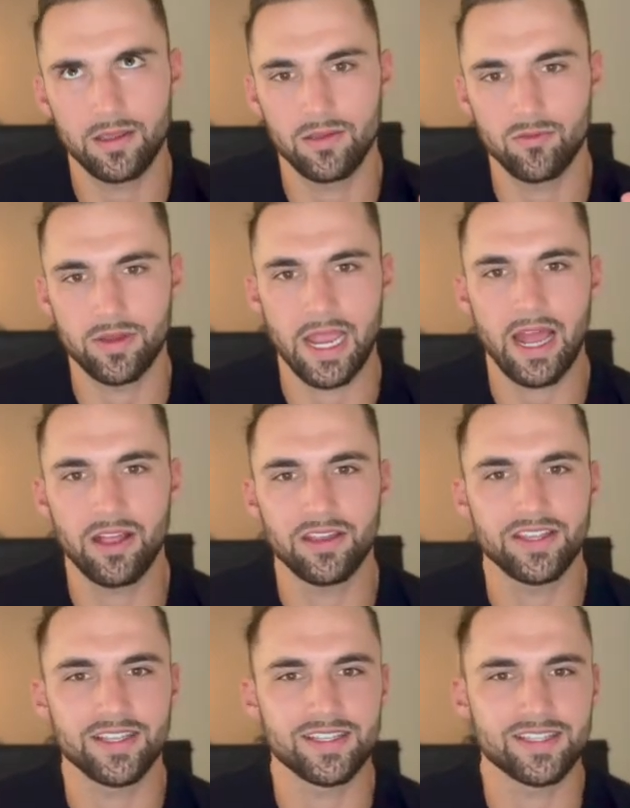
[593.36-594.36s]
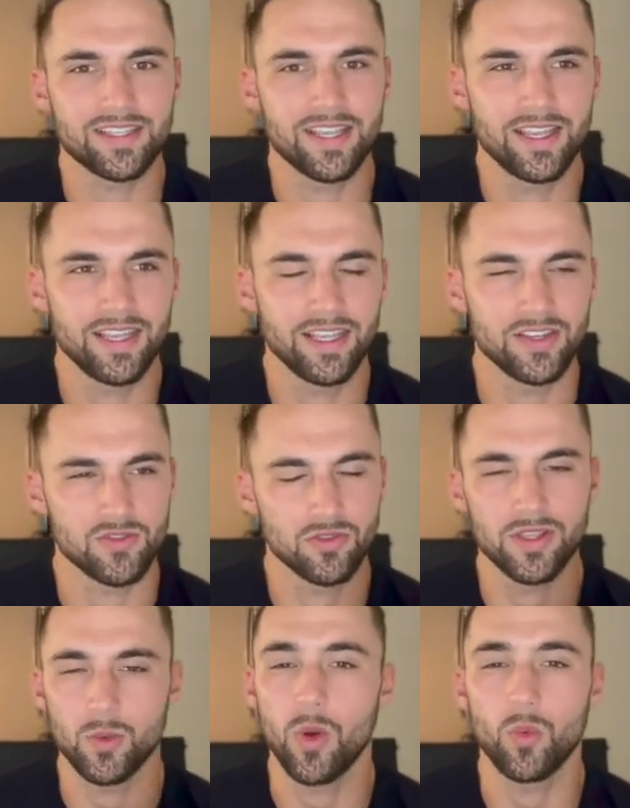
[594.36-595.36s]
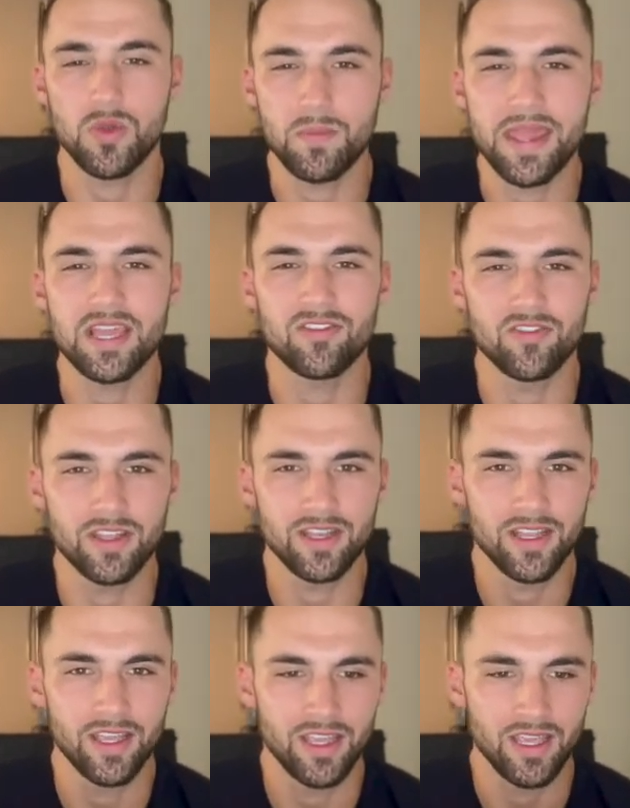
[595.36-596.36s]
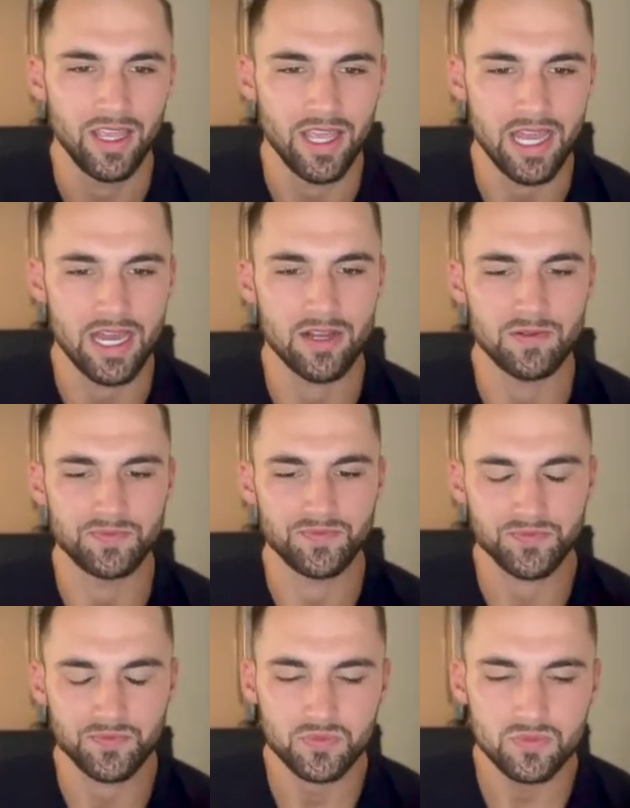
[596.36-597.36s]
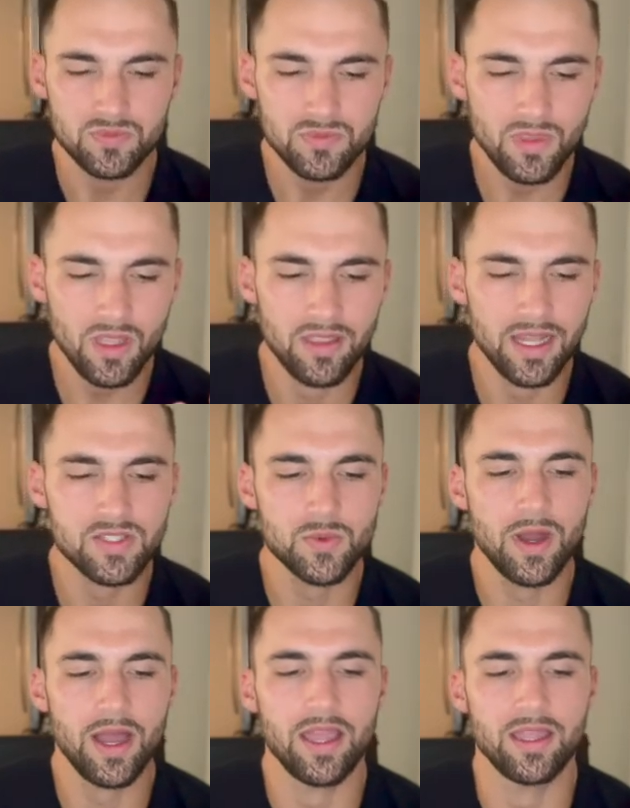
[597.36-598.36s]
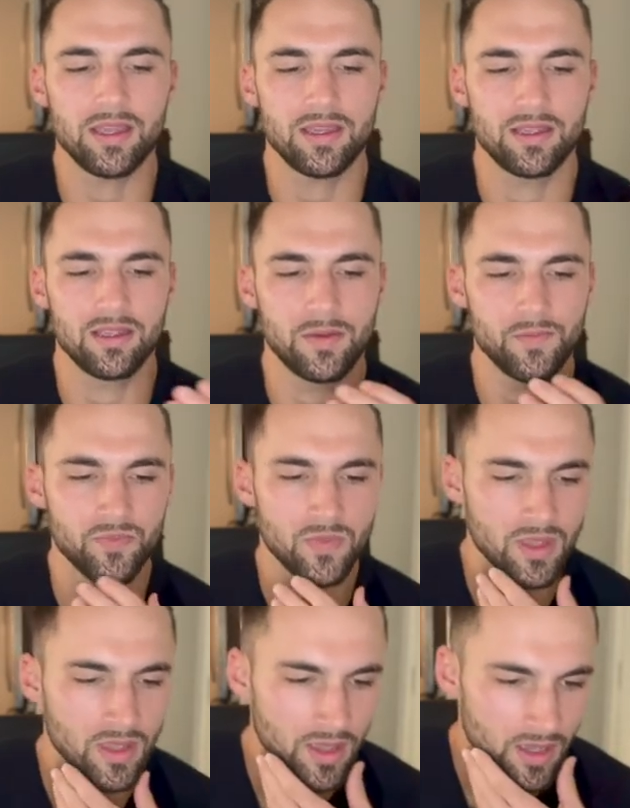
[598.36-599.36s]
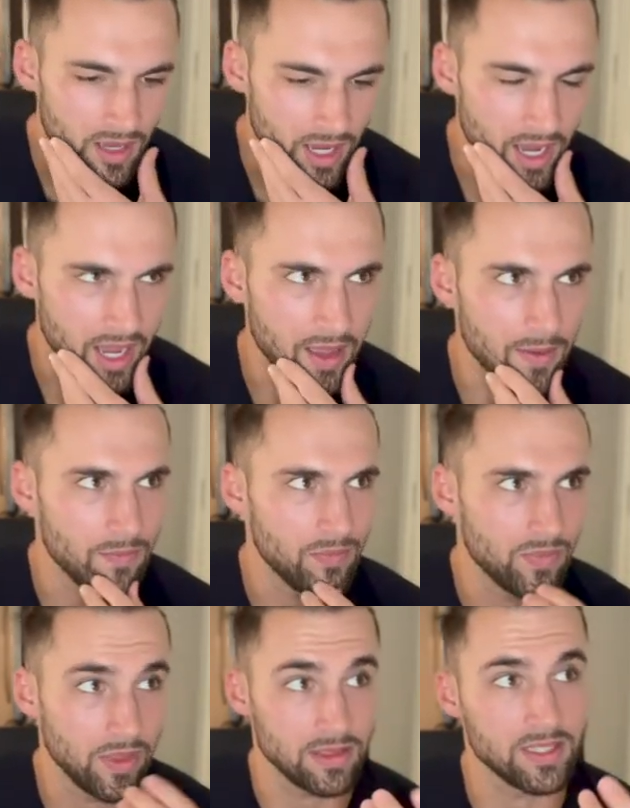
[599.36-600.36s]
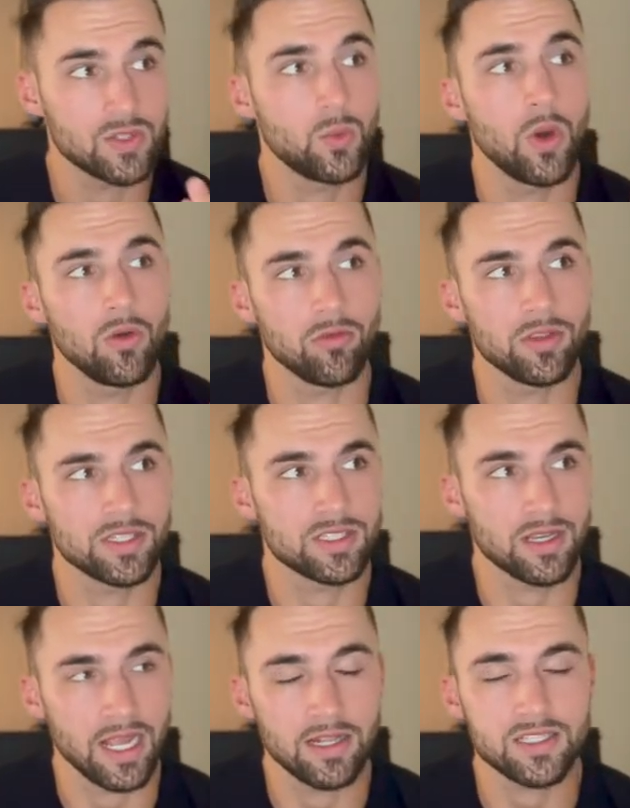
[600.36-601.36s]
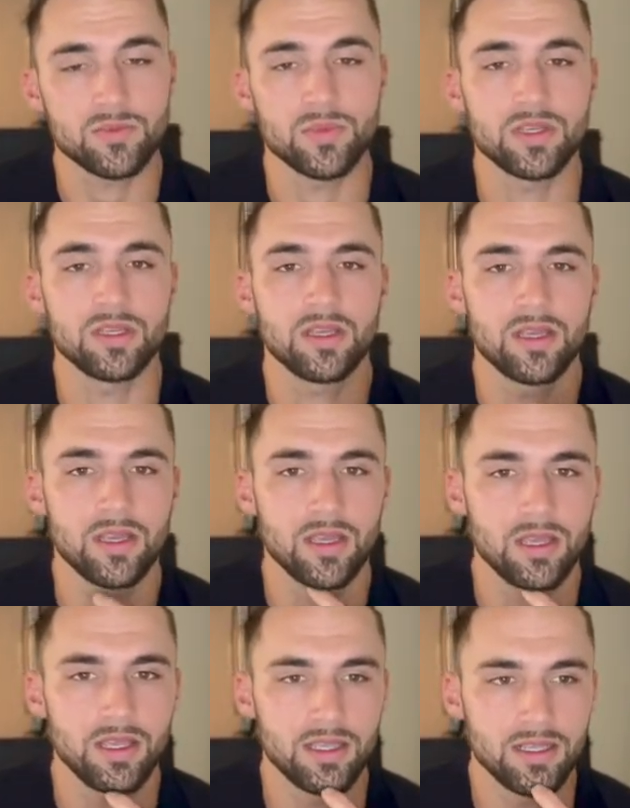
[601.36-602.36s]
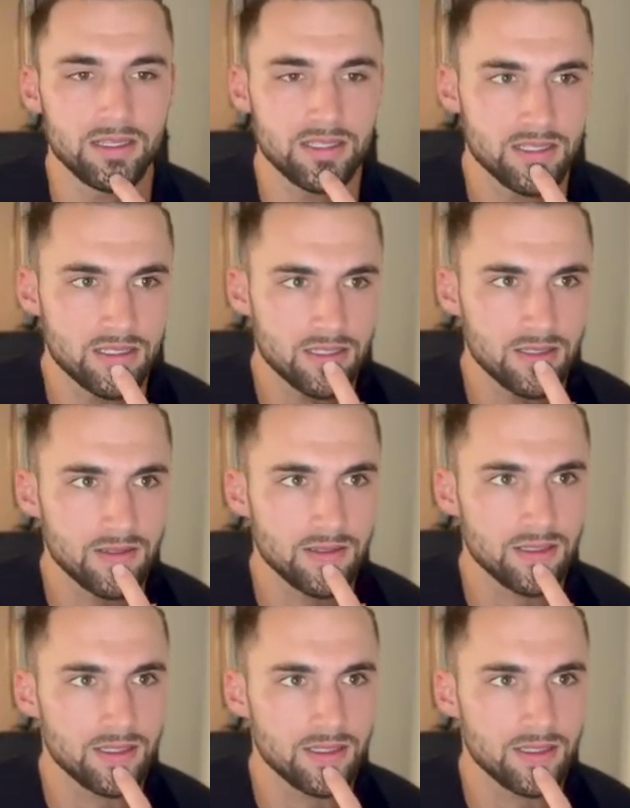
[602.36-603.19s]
reality is really what we make of it. And that's why I'm like, this quote really stuck out to me is,